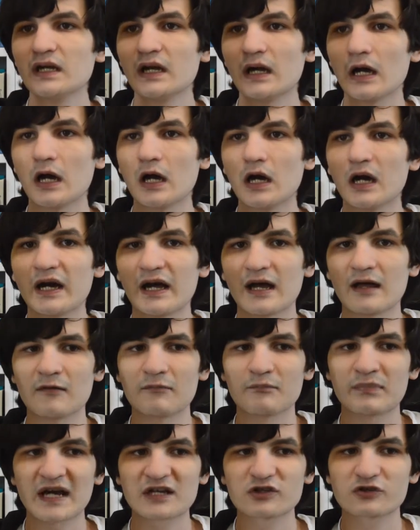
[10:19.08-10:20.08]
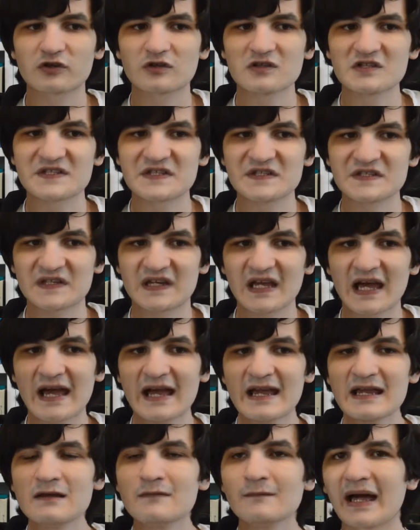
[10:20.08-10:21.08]
And Patroclus is
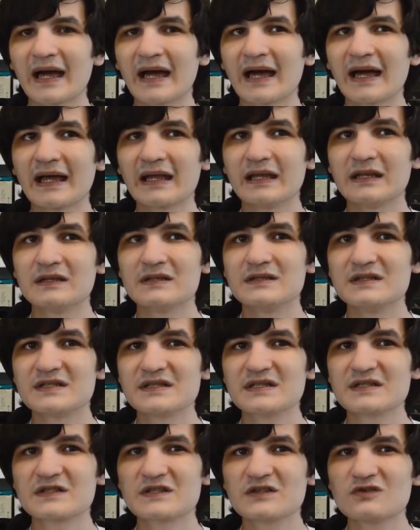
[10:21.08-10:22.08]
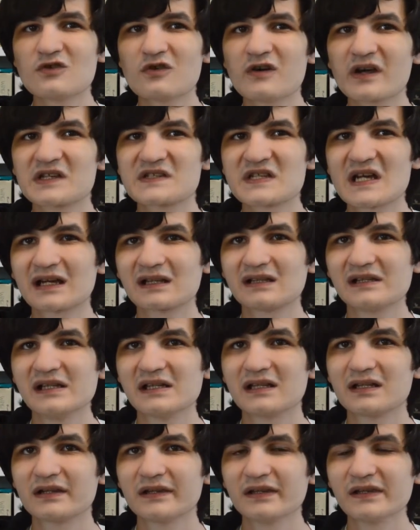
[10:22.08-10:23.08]
gay, and it's not exactly
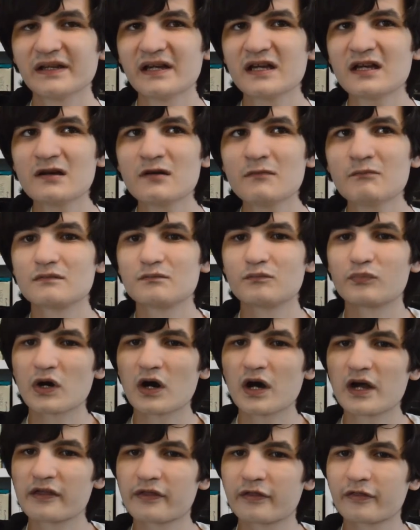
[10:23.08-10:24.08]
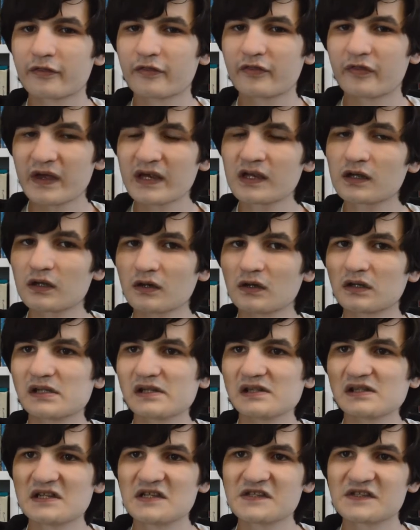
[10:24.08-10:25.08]
clear, but I think
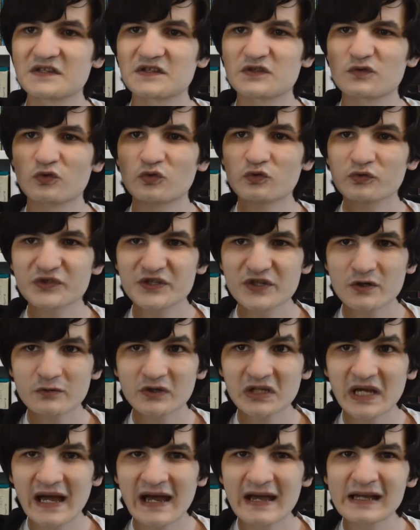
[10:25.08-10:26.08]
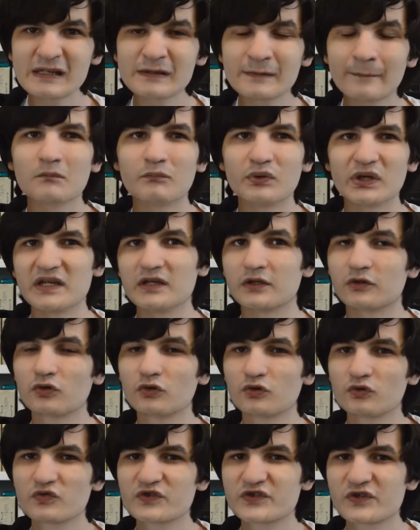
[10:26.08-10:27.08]
Achilles is also gay, but he
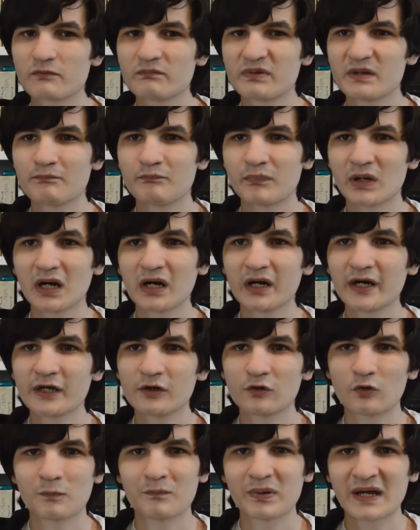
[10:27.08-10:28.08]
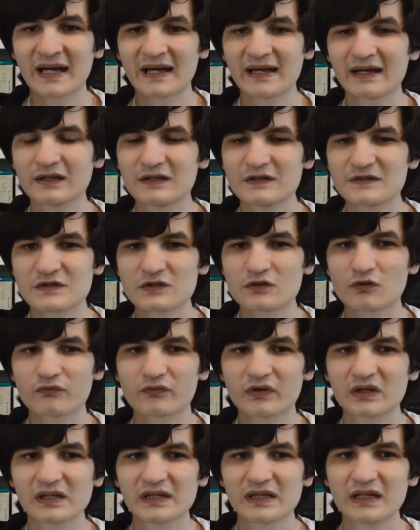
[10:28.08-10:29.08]
could also be bi or pan, it's not
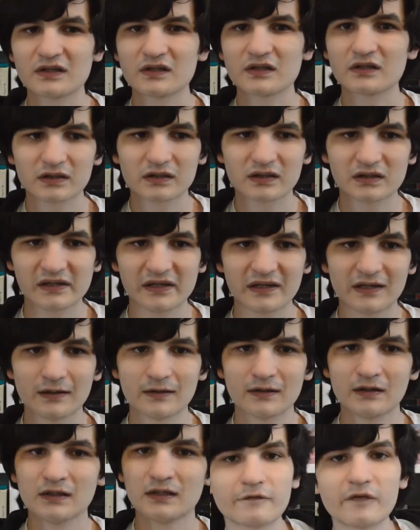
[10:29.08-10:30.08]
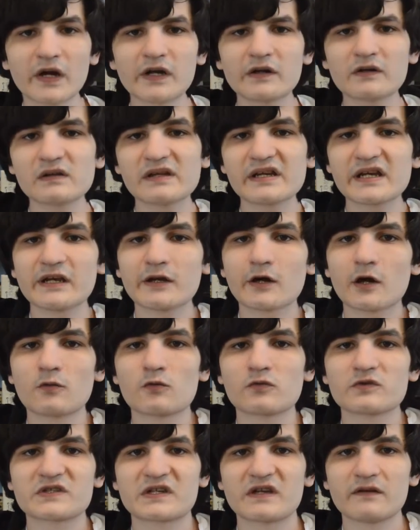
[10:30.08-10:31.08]
really clear. Finally, I
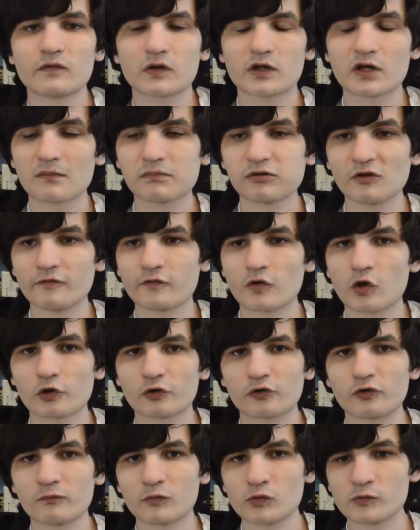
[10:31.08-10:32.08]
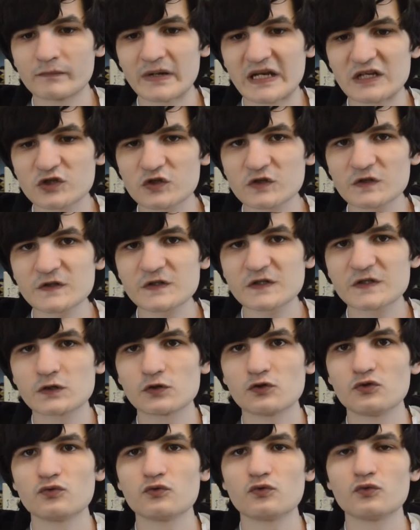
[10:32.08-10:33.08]
want to give a couple of honourable mentions
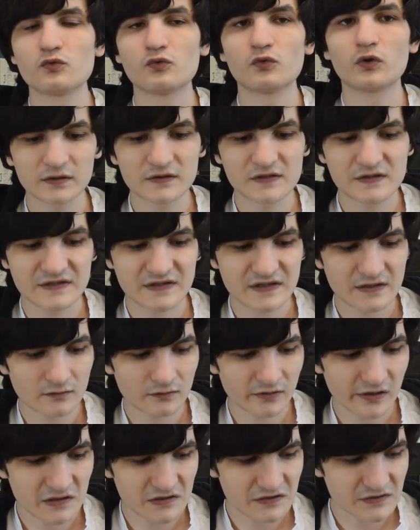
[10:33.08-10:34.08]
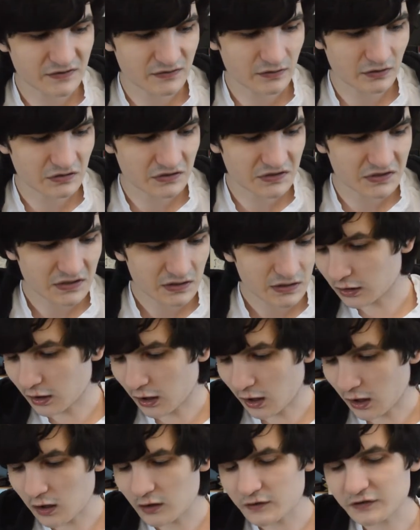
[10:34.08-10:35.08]
to series that
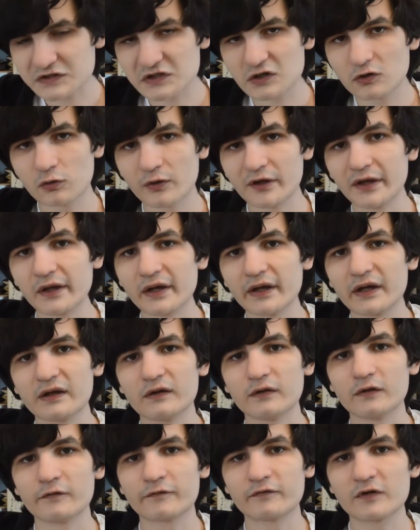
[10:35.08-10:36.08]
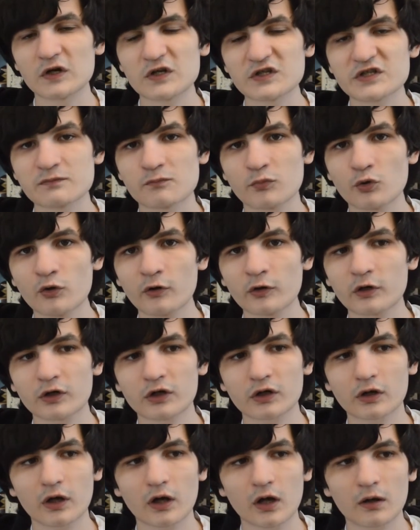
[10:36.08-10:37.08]
aren't queer in the first
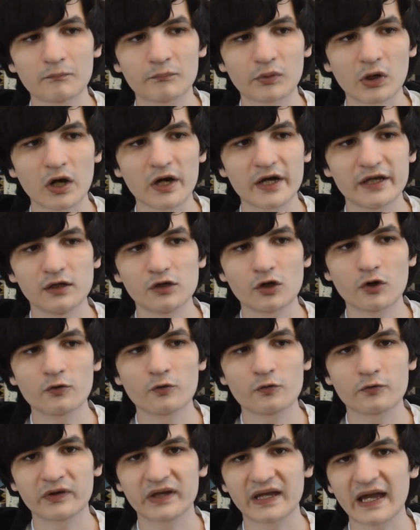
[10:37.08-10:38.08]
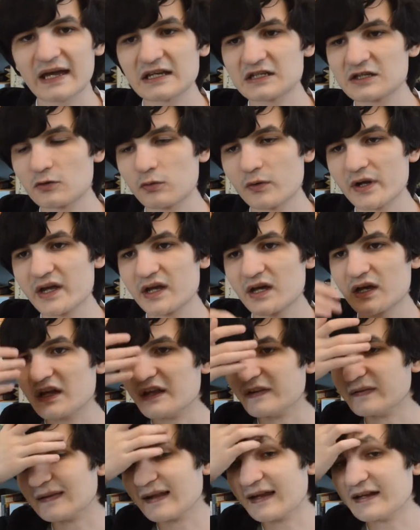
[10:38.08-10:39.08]
book, but I know get queer
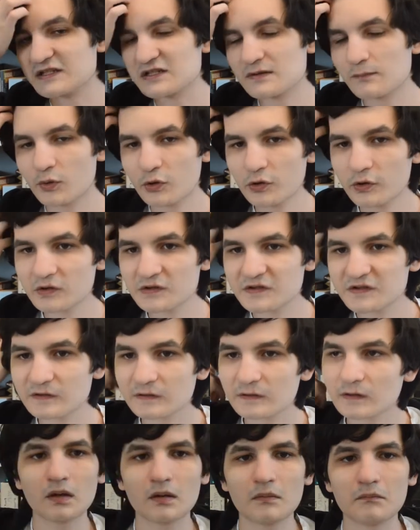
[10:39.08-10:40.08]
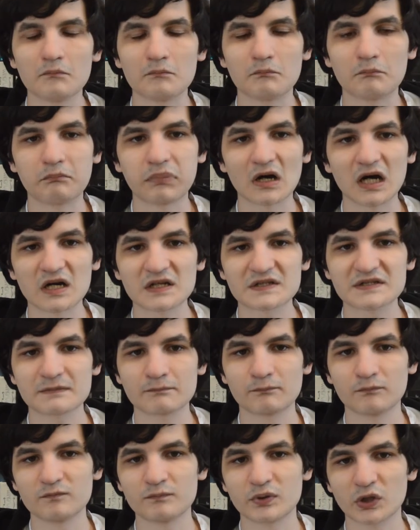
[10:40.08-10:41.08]
in later books, but
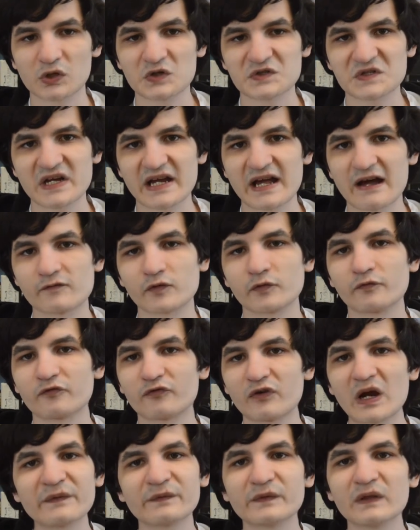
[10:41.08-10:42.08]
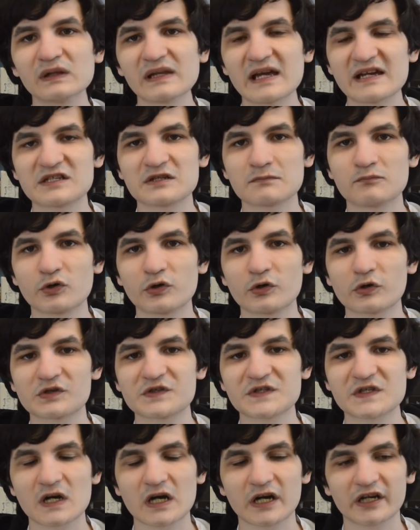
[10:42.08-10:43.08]
because I haven't read the later
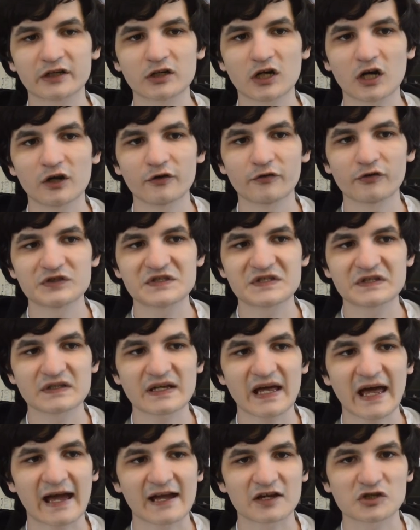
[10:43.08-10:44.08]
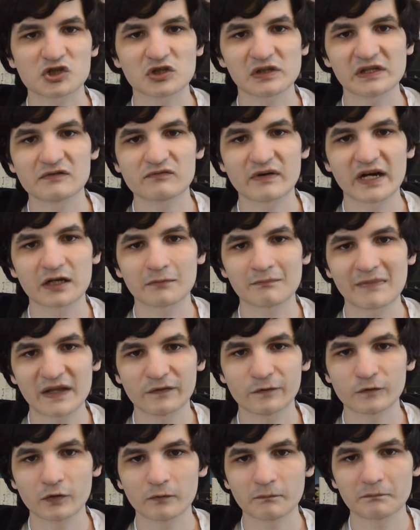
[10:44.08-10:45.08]
books, I can't actually
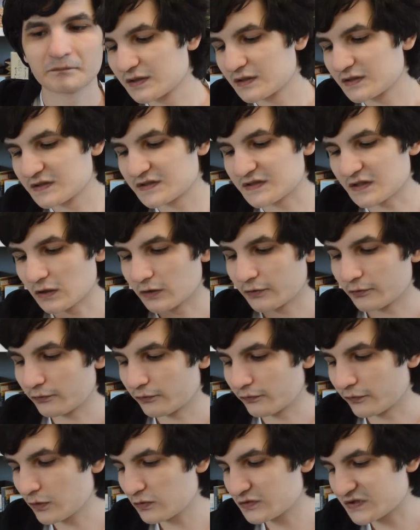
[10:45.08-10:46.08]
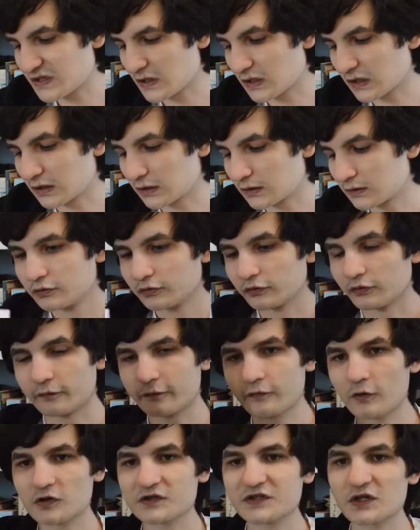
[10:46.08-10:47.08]
recommend them. So those are The
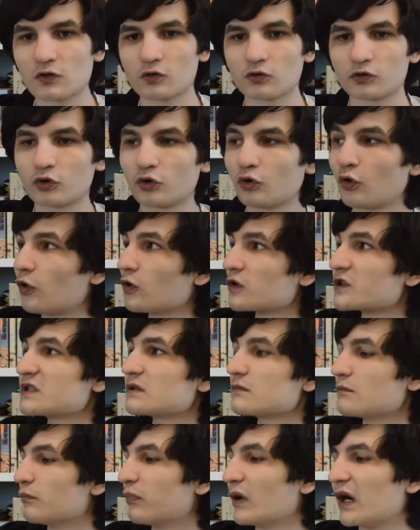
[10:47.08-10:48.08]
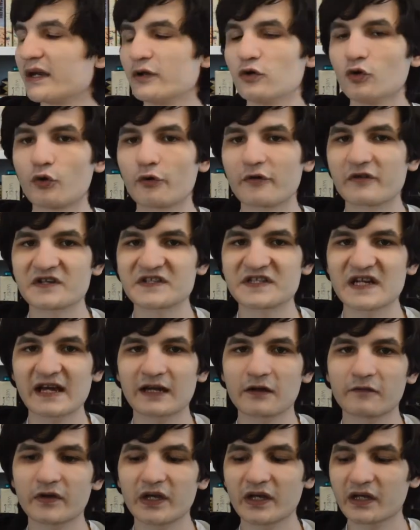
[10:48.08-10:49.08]
Foxhole Court by Nora
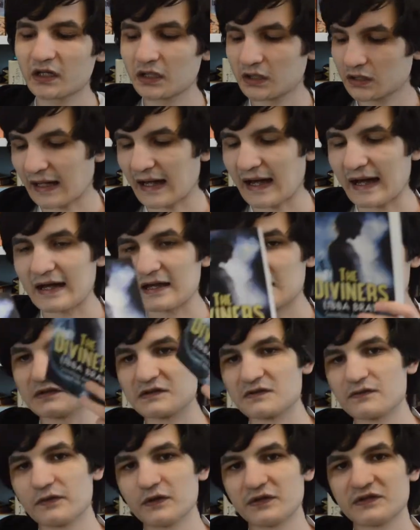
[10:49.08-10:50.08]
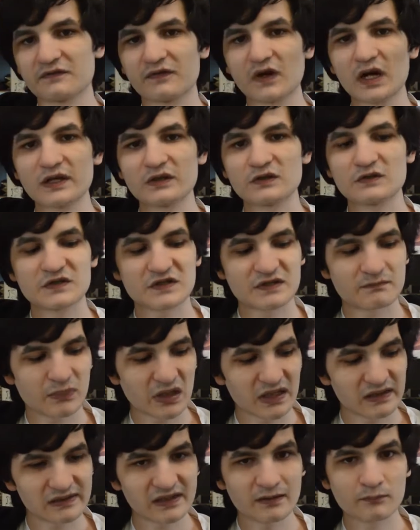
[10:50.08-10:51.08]
Sakovic and The Diviners
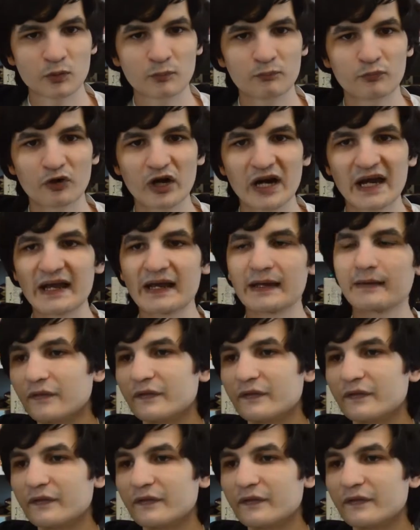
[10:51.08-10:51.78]
by Libba Bray.